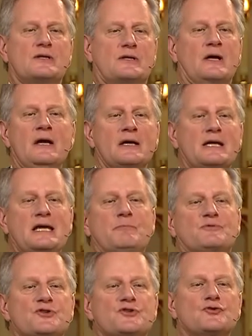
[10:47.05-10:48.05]
to keep
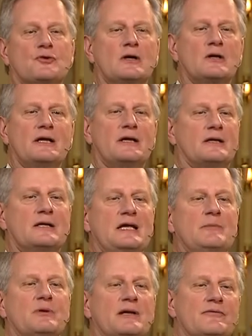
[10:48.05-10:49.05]
struggling and
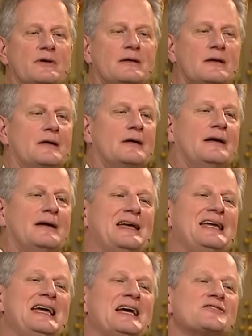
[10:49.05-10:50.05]
keep living.
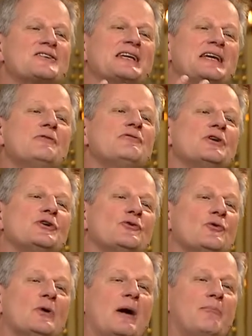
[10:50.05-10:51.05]
He has given
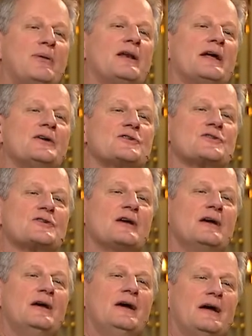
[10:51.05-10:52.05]
you a place
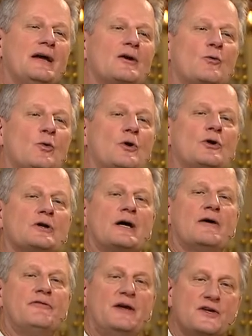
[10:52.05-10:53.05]
in a world
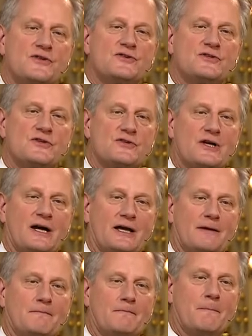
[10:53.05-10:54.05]
of His design.